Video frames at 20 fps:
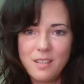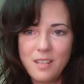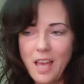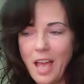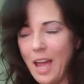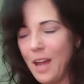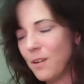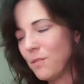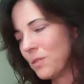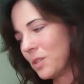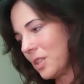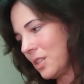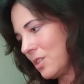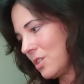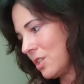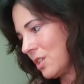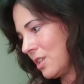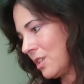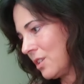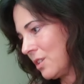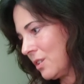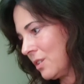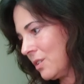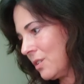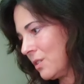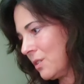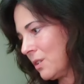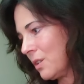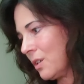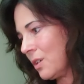that religion
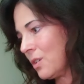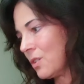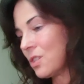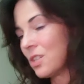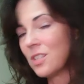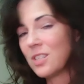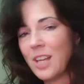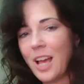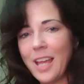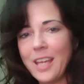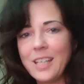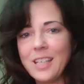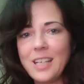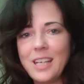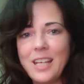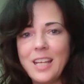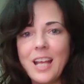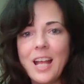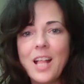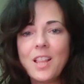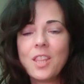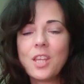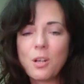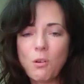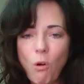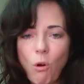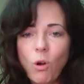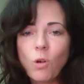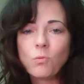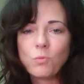or society,
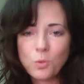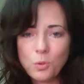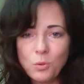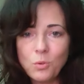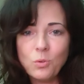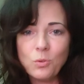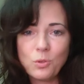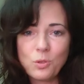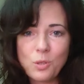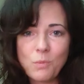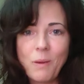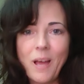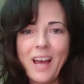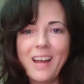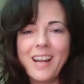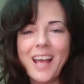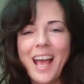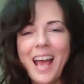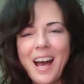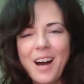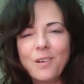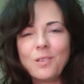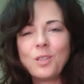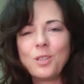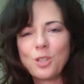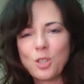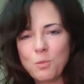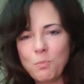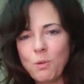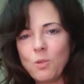there are rules about how
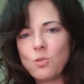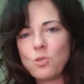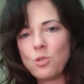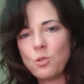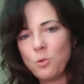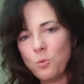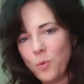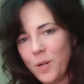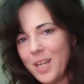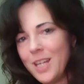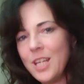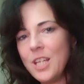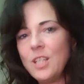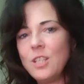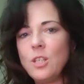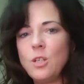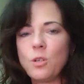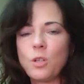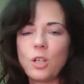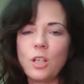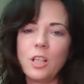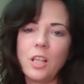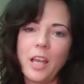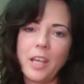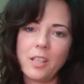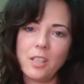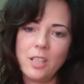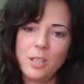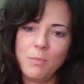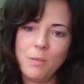you're supposed to, when you're going to
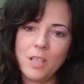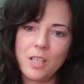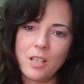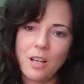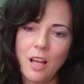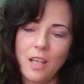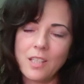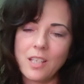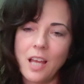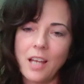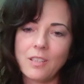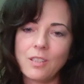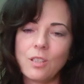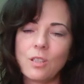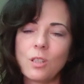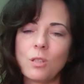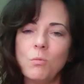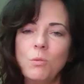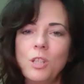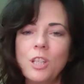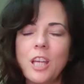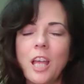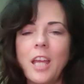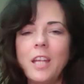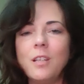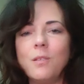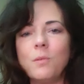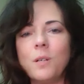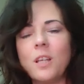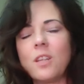likely to be contacted or
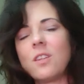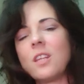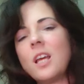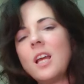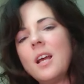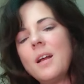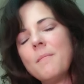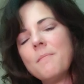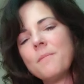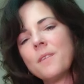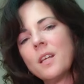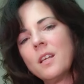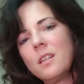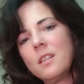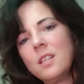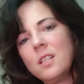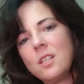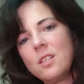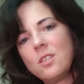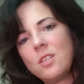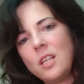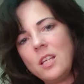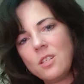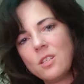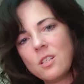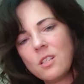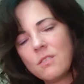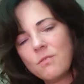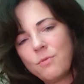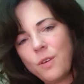communicated with the
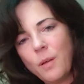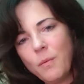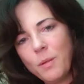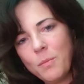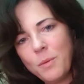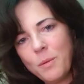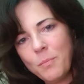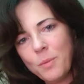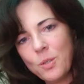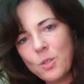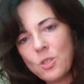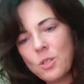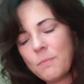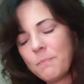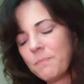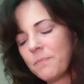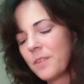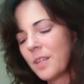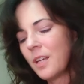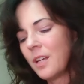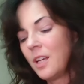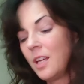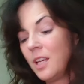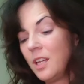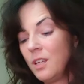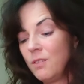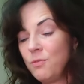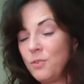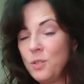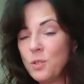deceased family members.
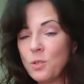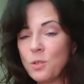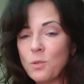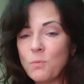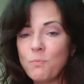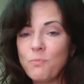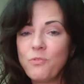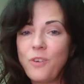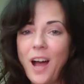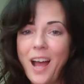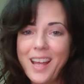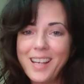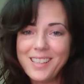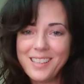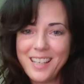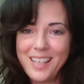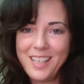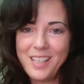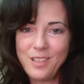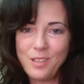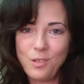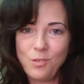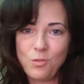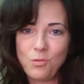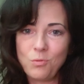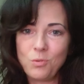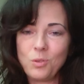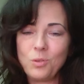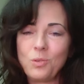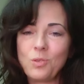If you're violating
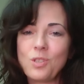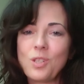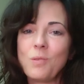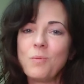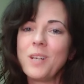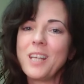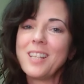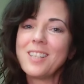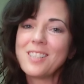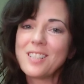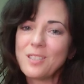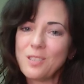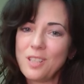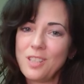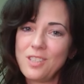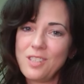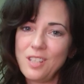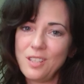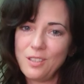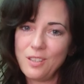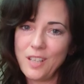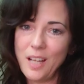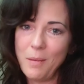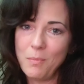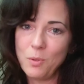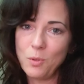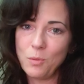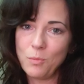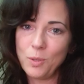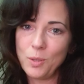those rules, then we can still consider it
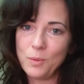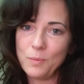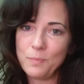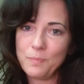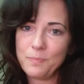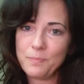abnormal.